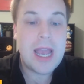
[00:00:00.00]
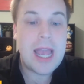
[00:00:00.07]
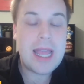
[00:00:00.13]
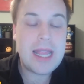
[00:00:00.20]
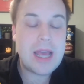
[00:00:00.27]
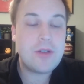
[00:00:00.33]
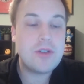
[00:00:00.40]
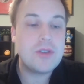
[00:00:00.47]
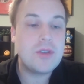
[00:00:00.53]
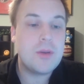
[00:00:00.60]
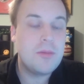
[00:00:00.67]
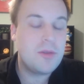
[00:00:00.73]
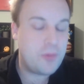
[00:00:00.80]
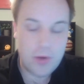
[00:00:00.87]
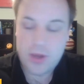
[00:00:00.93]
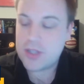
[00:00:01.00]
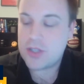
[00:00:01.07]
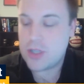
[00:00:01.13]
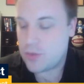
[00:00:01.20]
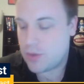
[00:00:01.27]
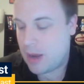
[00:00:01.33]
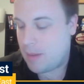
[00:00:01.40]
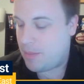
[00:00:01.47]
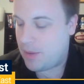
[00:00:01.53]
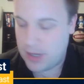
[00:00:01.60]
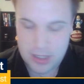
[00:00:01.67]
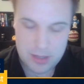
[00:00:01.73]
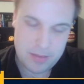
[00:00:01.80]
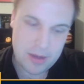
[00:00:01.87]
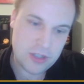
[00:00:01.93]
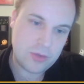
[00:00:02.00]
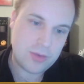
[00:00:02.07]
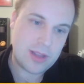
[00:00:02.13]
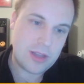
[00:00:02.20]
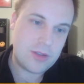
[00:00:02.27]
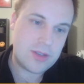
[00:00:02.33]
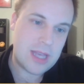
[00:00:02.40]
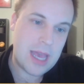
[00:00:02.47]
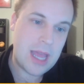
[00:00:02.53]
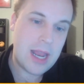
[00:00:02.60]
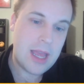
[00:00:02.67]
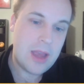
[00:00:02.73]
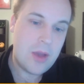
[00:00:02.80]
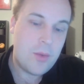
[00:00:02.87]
And that was before the season when I predicted the Pacers would lose that.